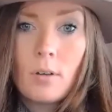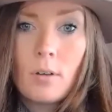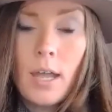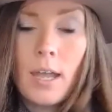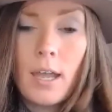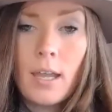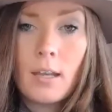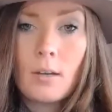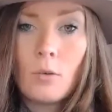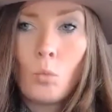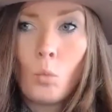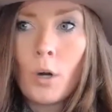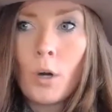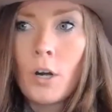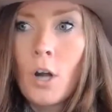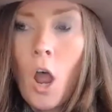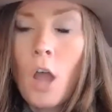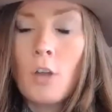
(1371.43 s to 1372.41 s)
and
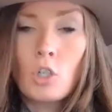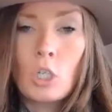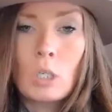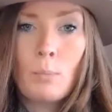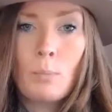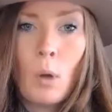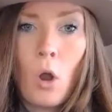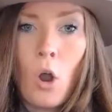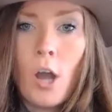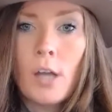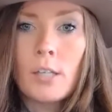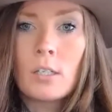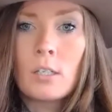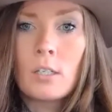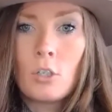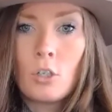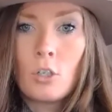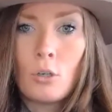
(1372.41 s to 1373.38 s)
we're not just
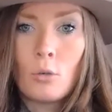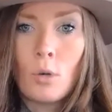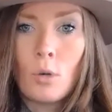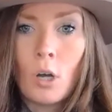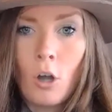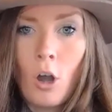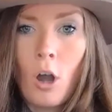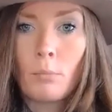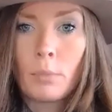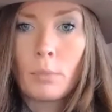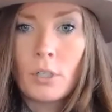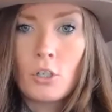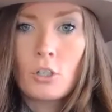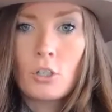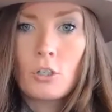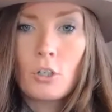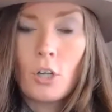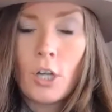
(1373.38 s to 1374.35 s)
pawns to
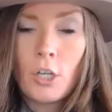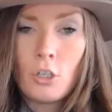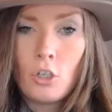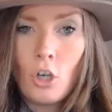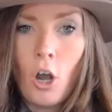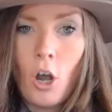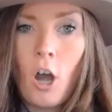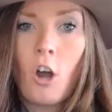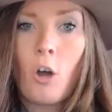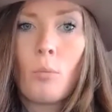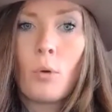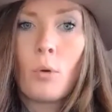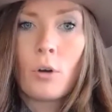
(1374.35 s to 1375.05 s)
accomplish a job